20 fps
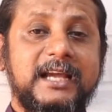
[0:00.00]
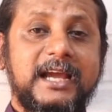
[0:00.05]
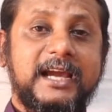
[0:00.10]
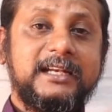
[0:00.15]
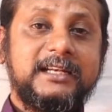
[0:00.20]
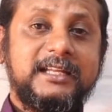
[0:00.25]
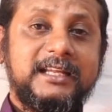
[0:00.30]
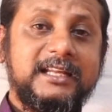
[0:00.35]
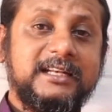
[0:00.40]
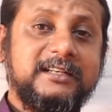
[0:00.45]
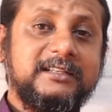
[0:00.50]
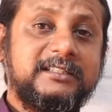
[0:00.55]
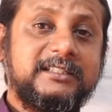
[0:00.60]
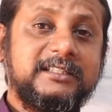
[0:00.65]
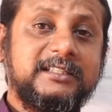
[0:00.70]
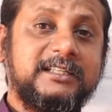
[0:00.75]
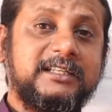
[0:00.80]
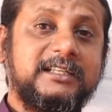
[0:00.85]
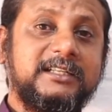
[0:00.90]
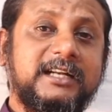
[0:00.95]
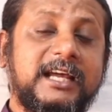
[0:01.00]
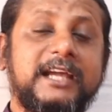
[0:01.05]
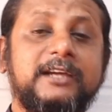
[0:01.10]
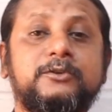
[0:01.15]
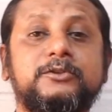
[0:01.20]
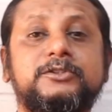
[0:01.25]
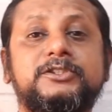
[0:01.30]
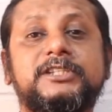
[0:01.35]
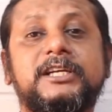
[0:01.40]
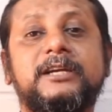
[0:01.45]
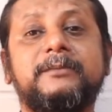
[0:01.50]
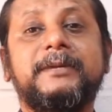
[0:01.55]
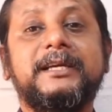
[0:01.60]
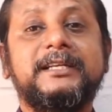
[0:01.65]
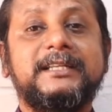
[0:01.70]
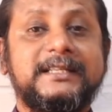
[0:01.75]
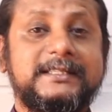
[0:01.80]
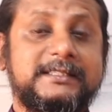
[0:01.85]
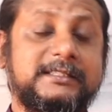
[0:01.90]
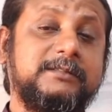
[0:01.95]
And in turn, I could share my
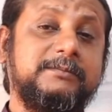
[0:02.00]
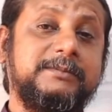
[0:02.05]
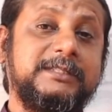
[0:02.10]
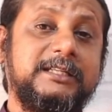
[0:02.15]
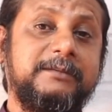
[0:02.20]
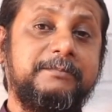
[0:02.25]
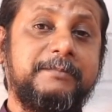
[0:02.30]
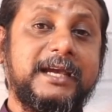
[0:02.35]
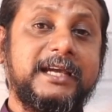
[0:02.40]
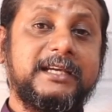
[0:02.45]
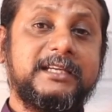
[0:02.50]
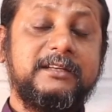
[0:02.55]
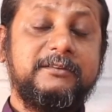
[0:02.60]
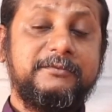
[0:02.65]
testimony back.